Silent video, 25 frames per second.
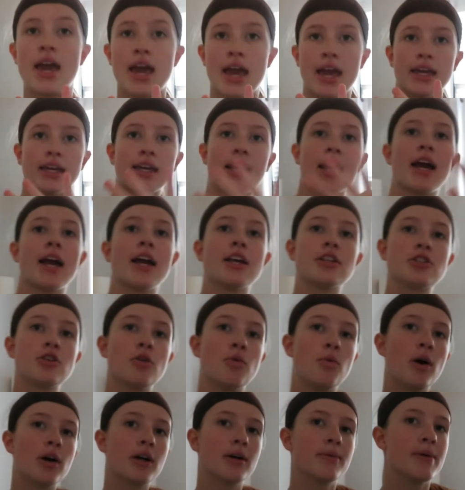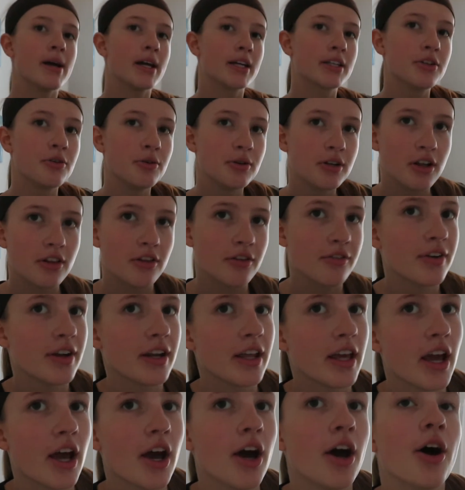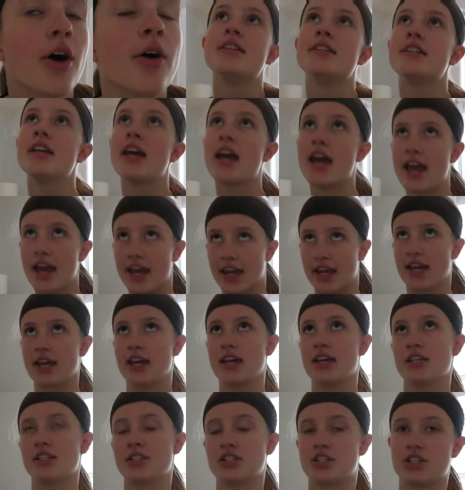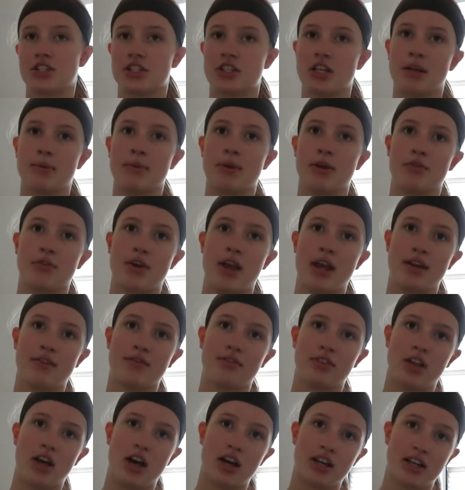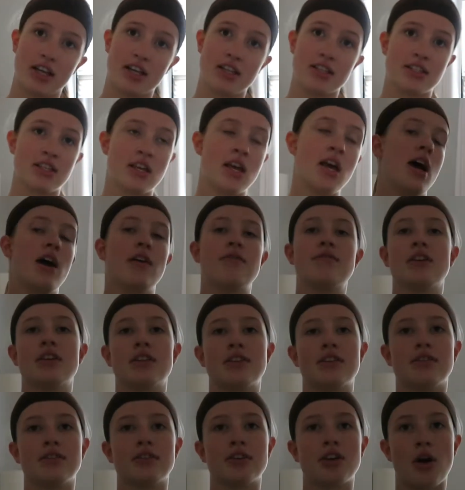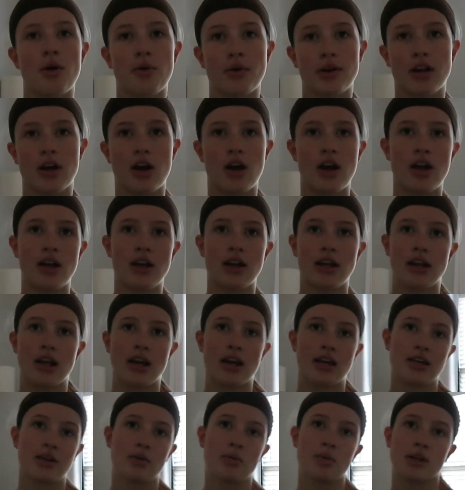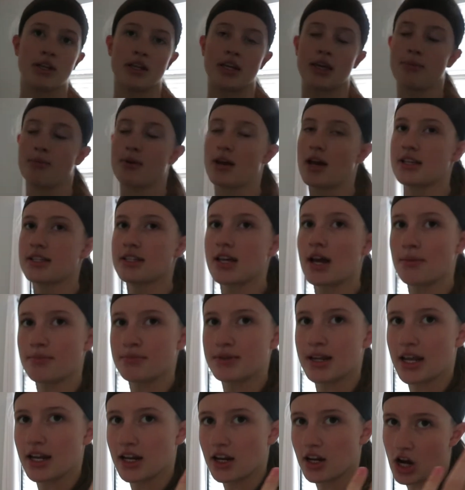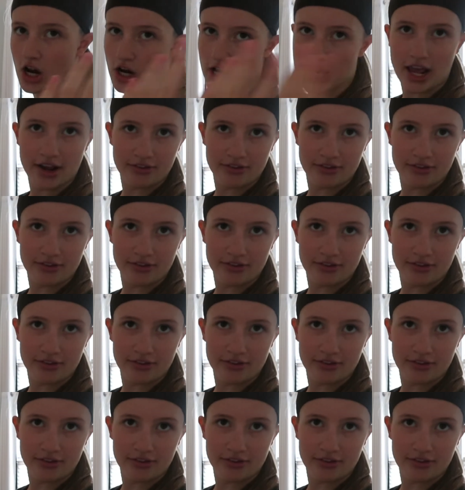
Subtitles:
Hey guys, welcome back to another video. Today is just gonna be a random vlog because I have nothing going on and I want to keep you guys updated on